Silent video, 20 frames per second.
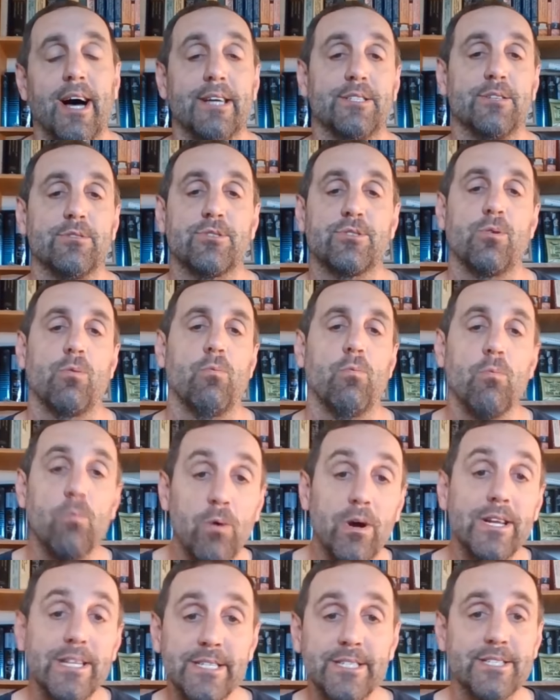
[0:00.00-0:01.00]
I said, "So
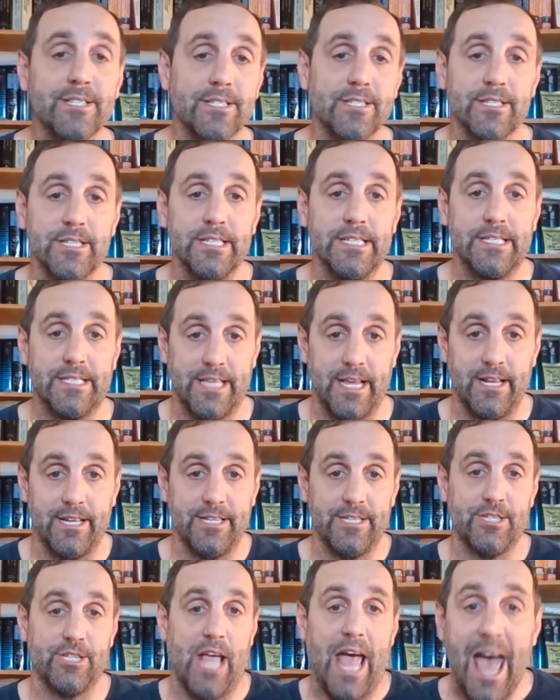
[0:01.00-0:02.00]
what is it
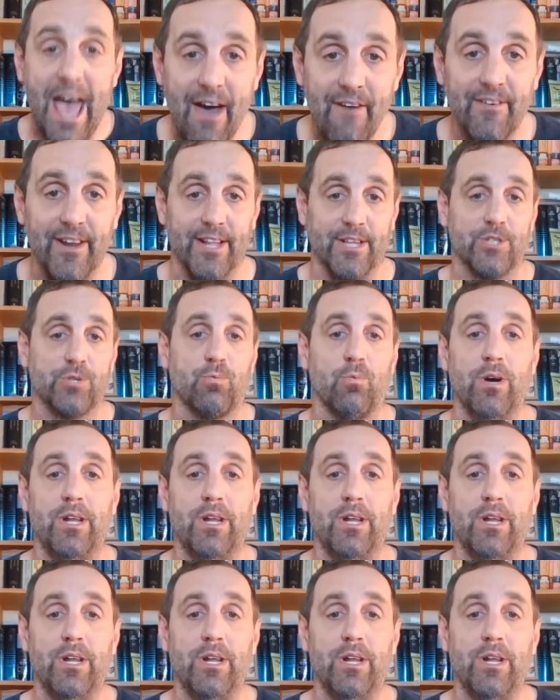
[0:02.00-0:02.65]
that is evidence?